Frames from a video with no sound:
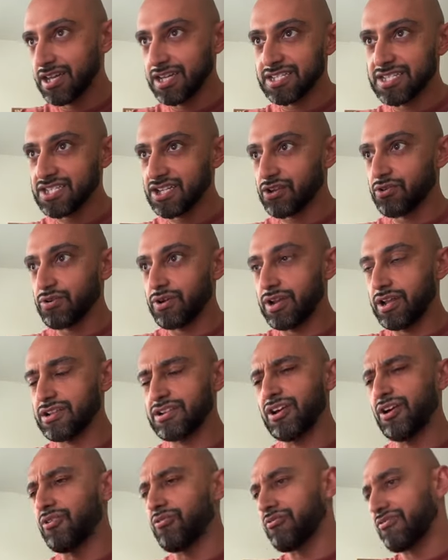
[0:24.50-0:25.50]

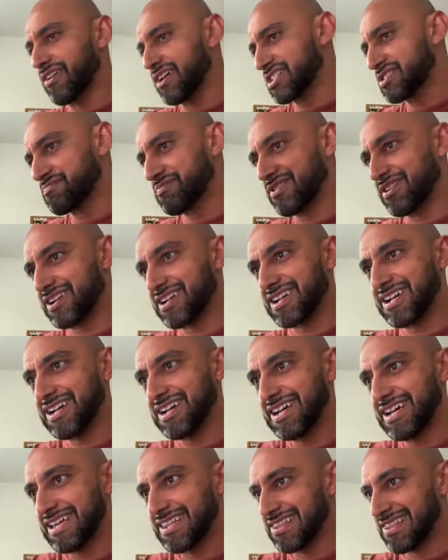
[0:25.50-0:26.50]

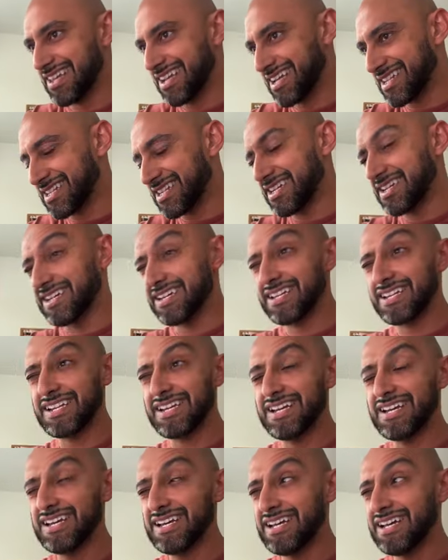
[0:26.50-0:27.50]

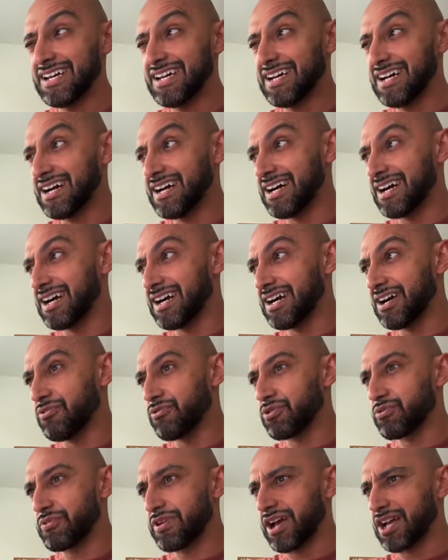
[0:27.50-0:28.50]
LinkedIn,
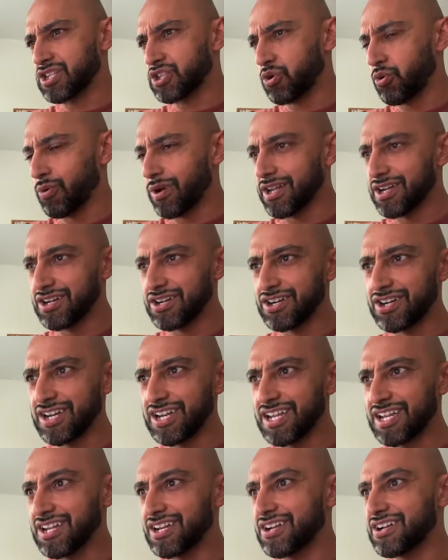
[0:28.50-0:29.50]
what do we got? Twitter
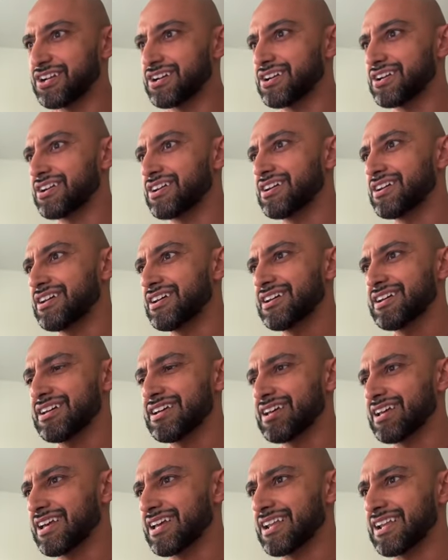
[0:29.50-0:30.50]
here.
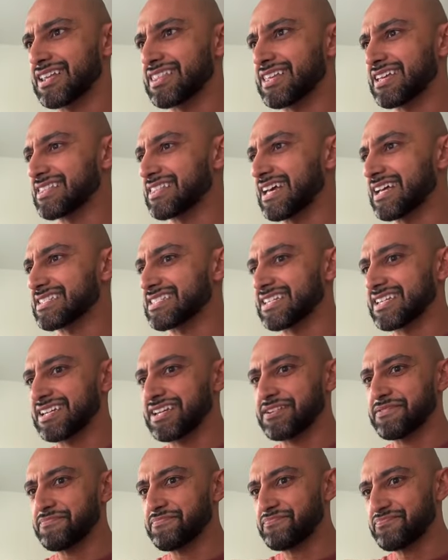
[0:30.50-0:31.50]
And I think that's
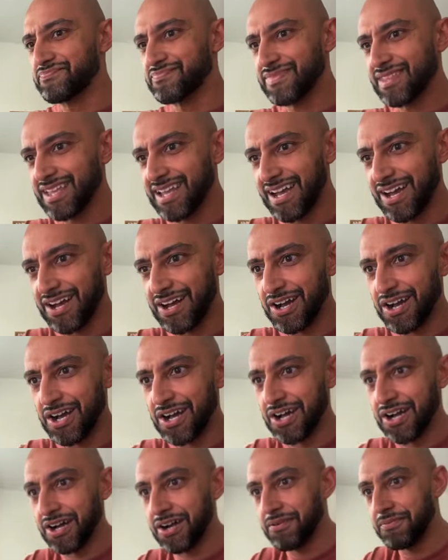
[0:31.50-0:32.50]
it.
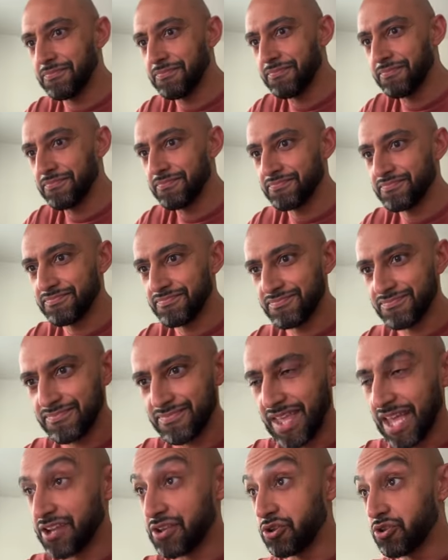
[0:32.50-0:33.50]
And
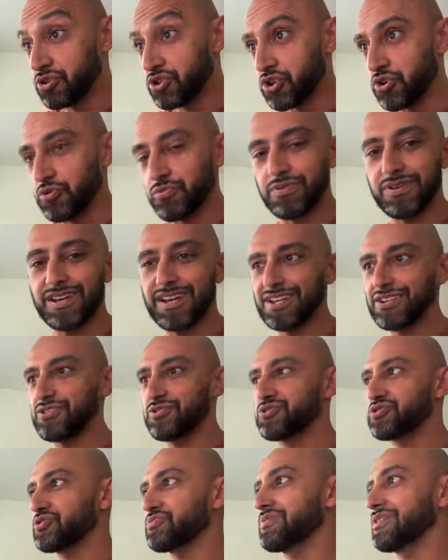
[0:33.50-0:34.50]
YouTube,
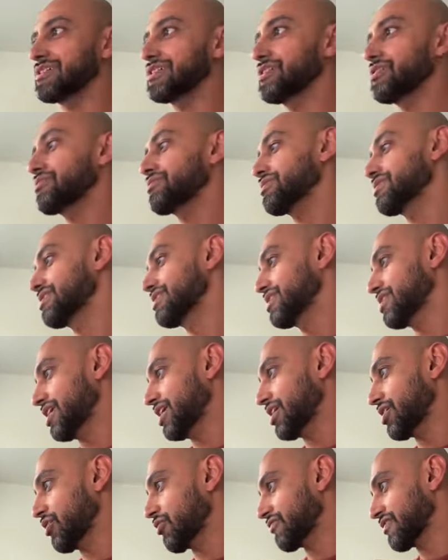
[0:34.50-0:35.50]
hello.
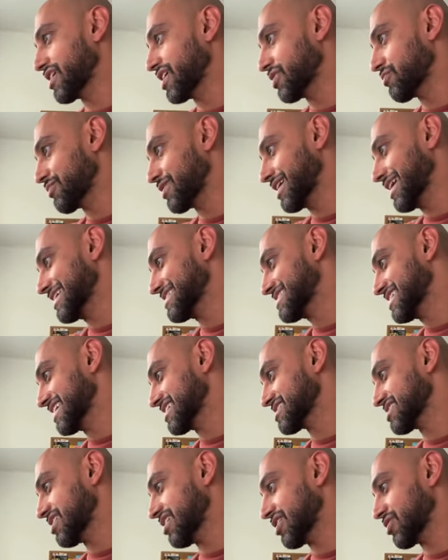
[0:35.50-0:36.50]
Over here, we got
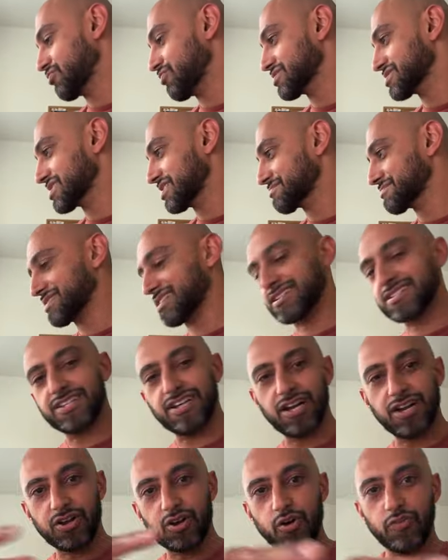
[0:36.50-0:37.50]
TikTok. What's up,
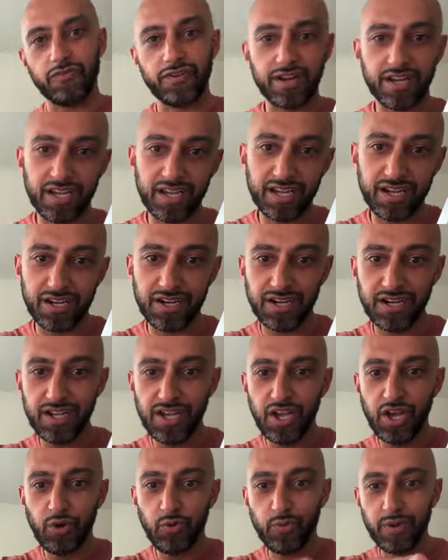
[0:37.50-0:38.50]
TikTok? Over
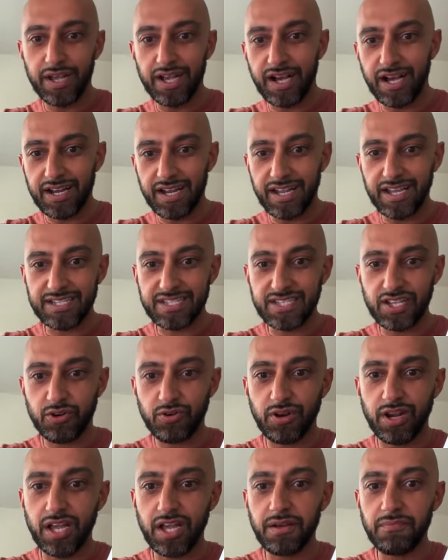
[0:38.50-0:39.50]
here, we got
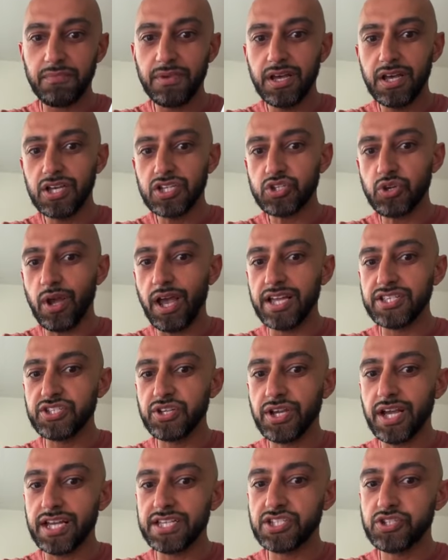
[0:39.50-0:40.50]
Instagram. So as
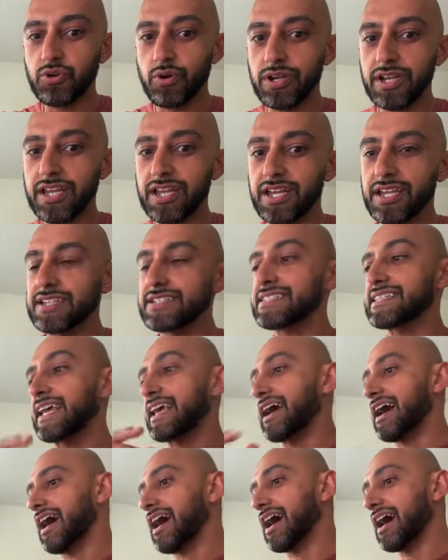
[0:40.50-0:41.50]
you guys join in,
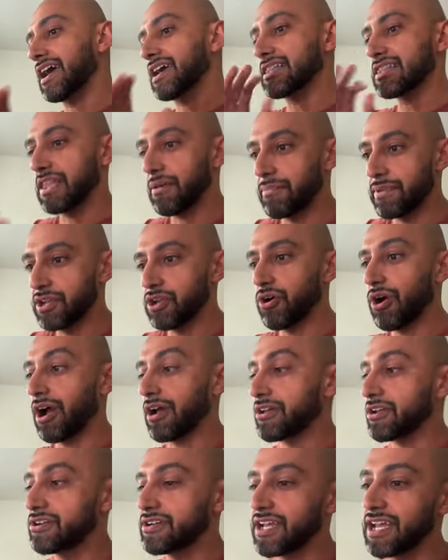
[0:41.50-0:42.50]
say hi. Let me know how
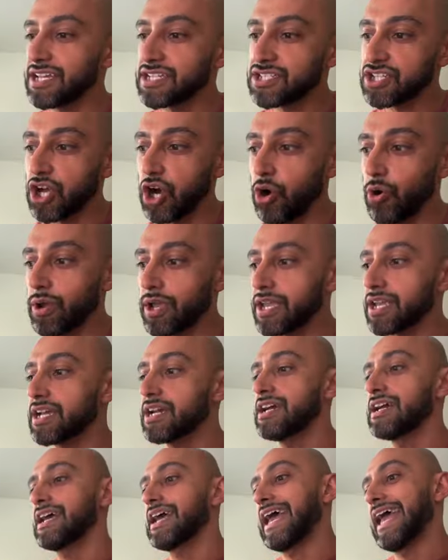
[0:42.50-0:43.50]
your day's
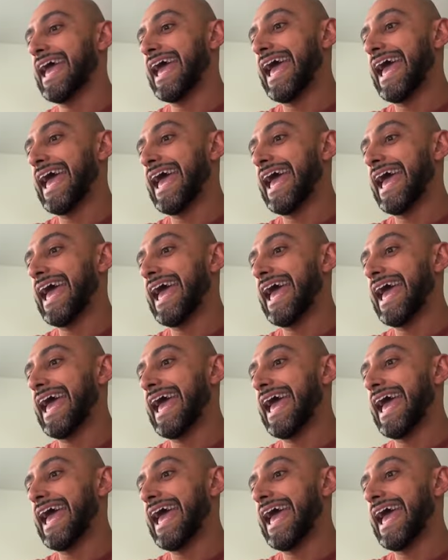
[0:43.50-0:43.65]
going.